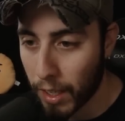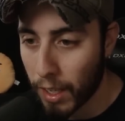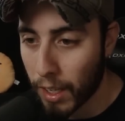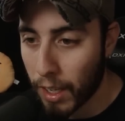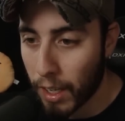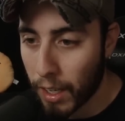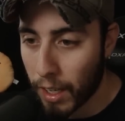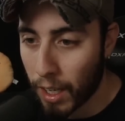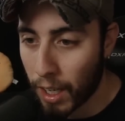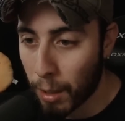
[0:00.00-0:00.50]

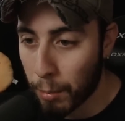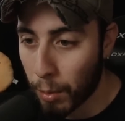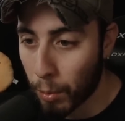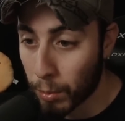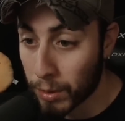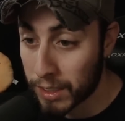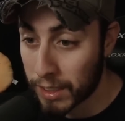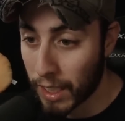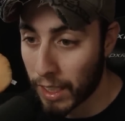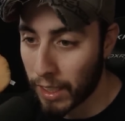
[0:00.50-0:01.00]
but
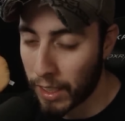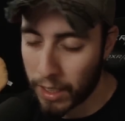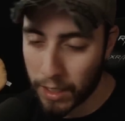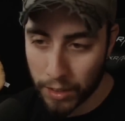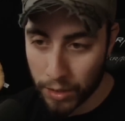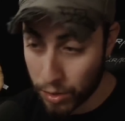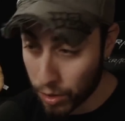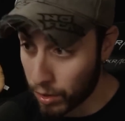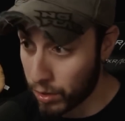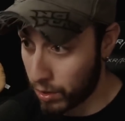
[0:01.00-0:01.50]
was that like a
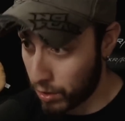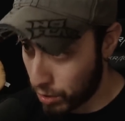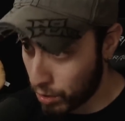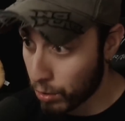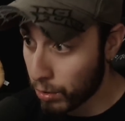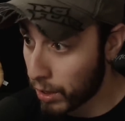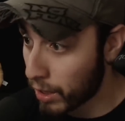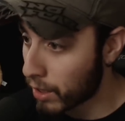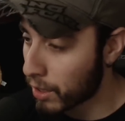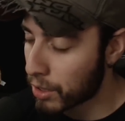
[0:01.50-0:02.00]
2
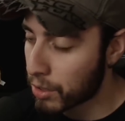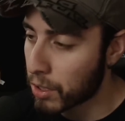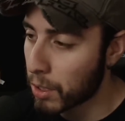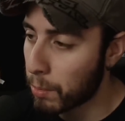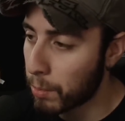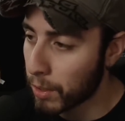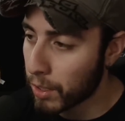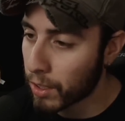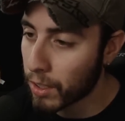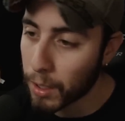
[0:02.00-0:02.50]
year
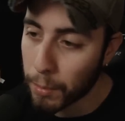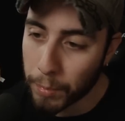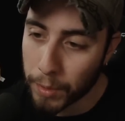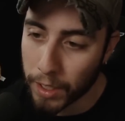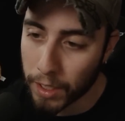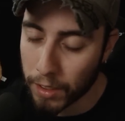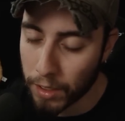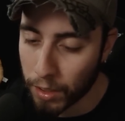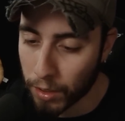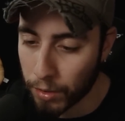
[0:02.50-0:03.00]
trip in Europe
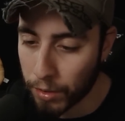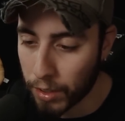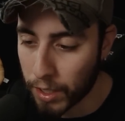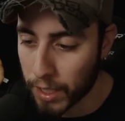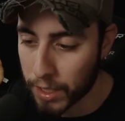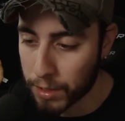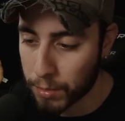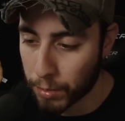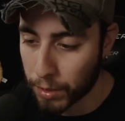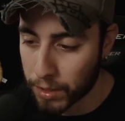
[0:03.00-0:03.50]
that you
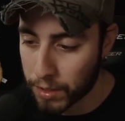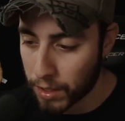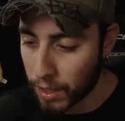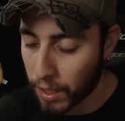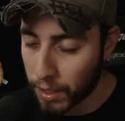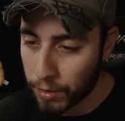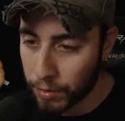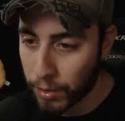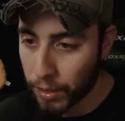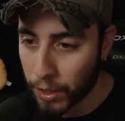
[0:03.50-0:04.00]
guys were
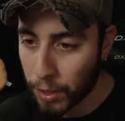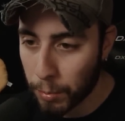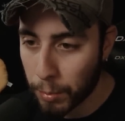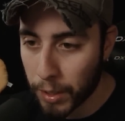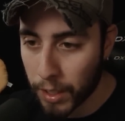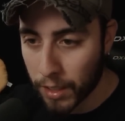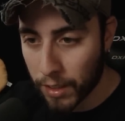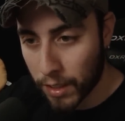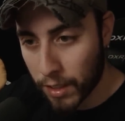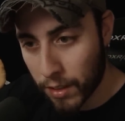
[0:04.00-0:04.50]
together for a little
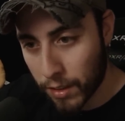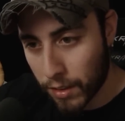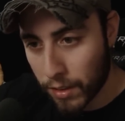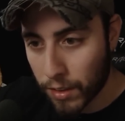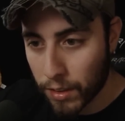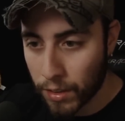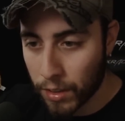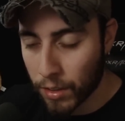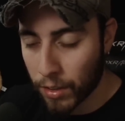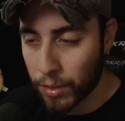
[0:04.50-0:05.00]
bit and then
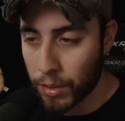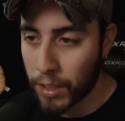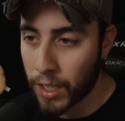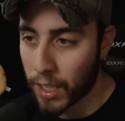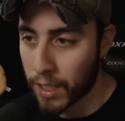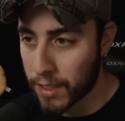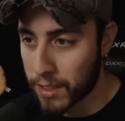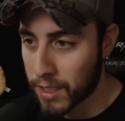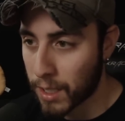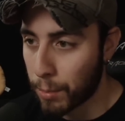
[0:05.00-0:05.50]
you
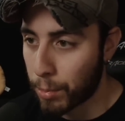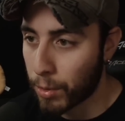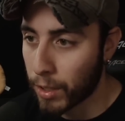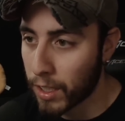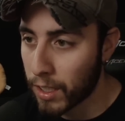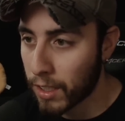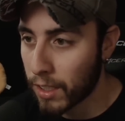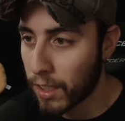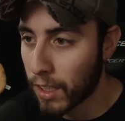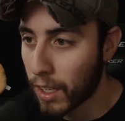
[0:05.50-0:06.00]
kind of
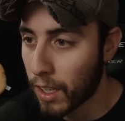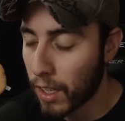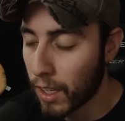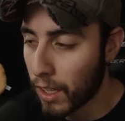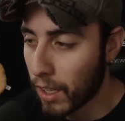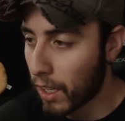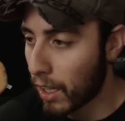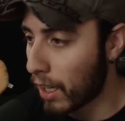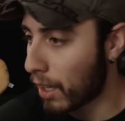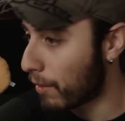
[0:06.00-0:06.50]
separated
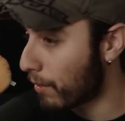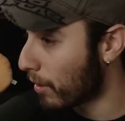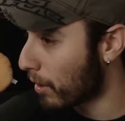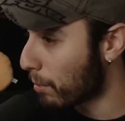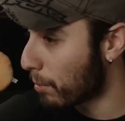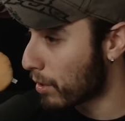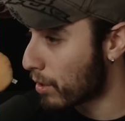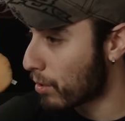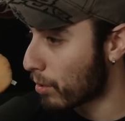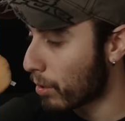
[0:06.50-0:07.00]
for the
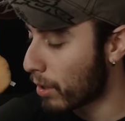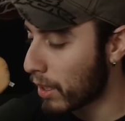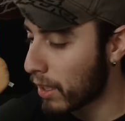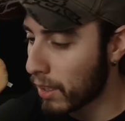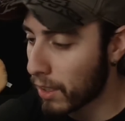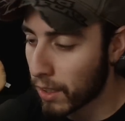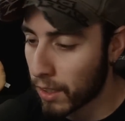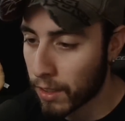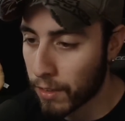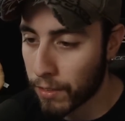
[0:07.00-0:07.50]

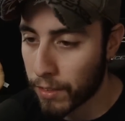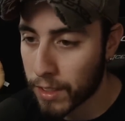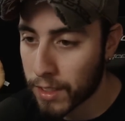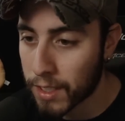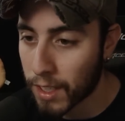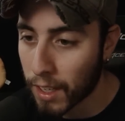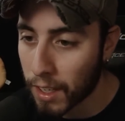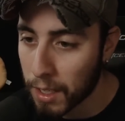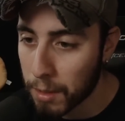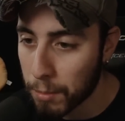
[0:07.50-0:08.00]
majority of the
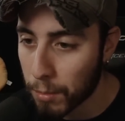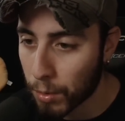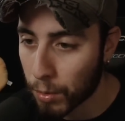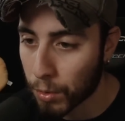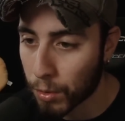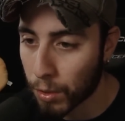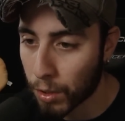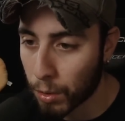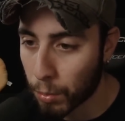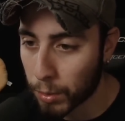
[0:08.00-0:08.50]
time,
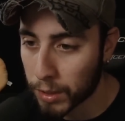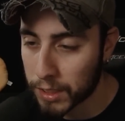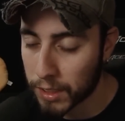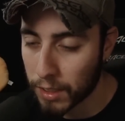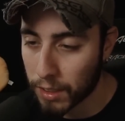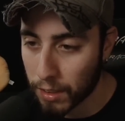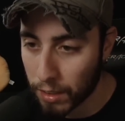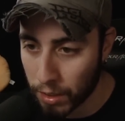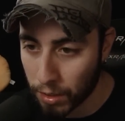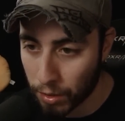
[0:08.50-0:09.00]
or was
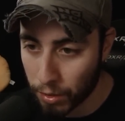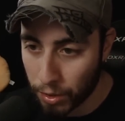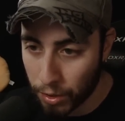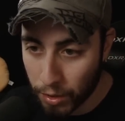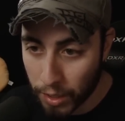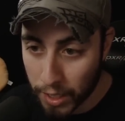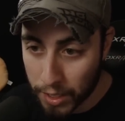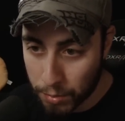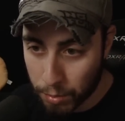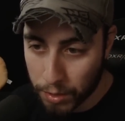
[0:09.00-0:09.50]
it you
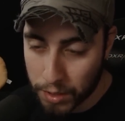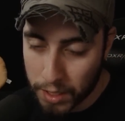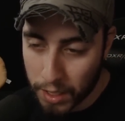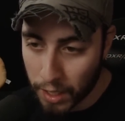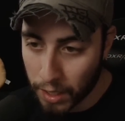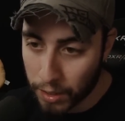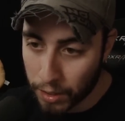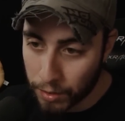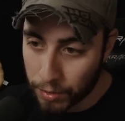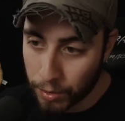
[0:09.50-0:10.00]
guys were
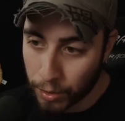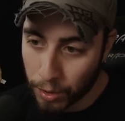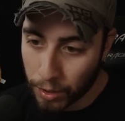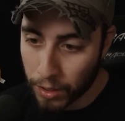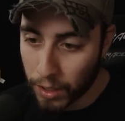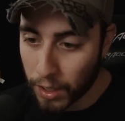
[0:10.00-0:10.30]
together for